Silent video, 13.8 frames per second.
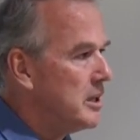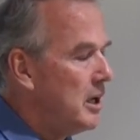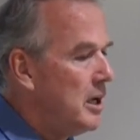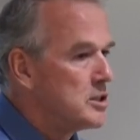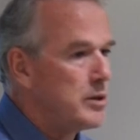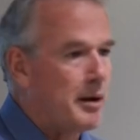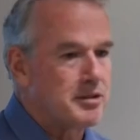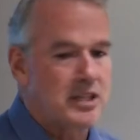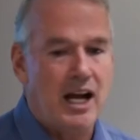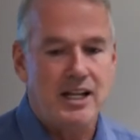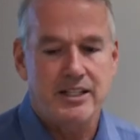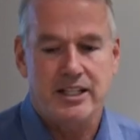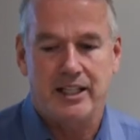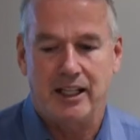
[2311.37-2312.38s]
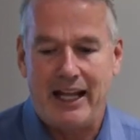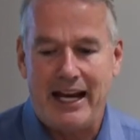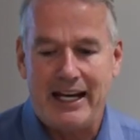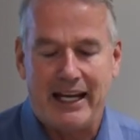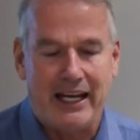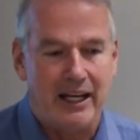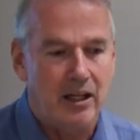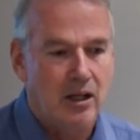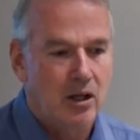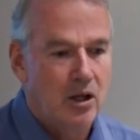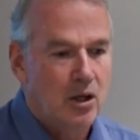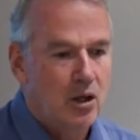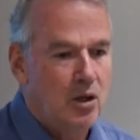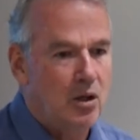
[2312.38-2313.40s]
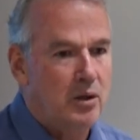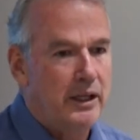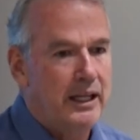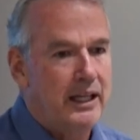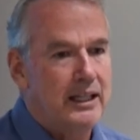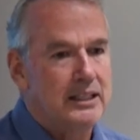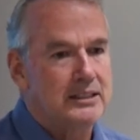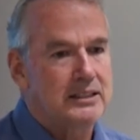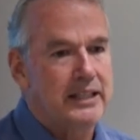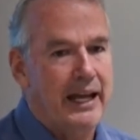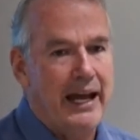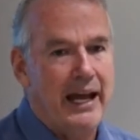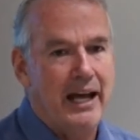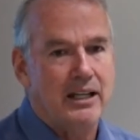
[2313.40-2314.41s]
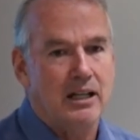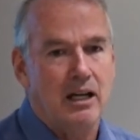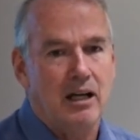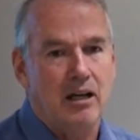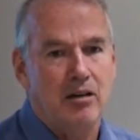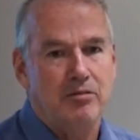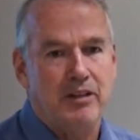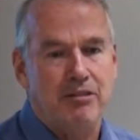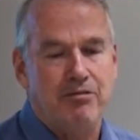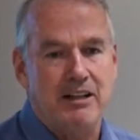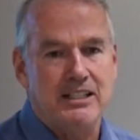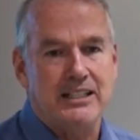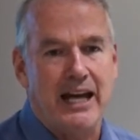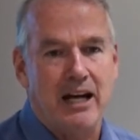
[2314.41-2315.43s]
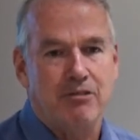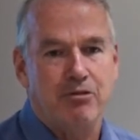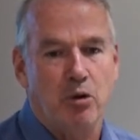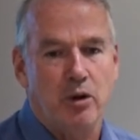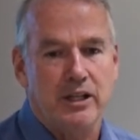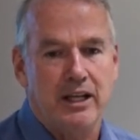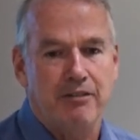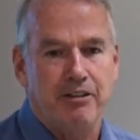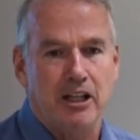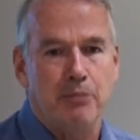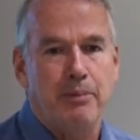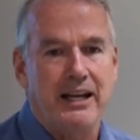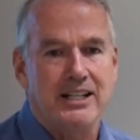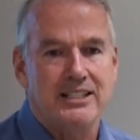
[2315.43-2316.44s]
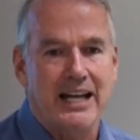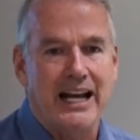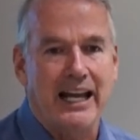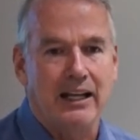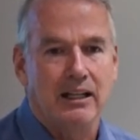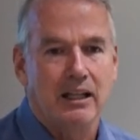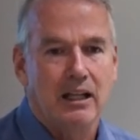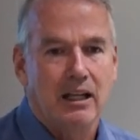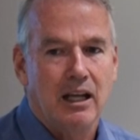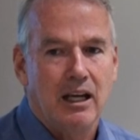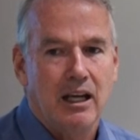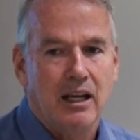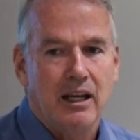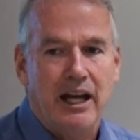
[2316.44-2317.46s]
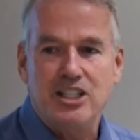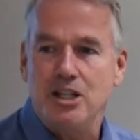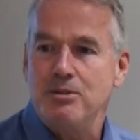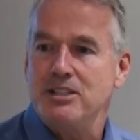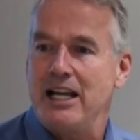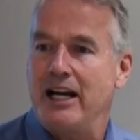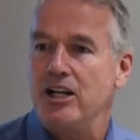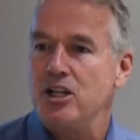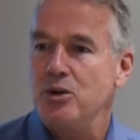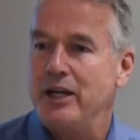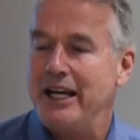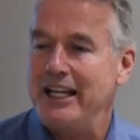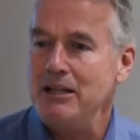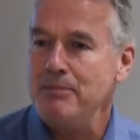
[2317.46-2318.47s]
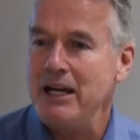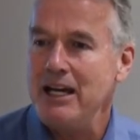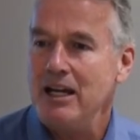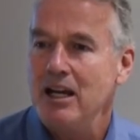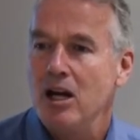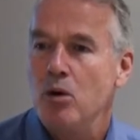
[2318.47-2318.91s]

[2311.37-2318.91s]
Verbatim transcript: So I was talking to the lady who is the head of the fintech for the Philippine Senate. And she was like, are you kidding me?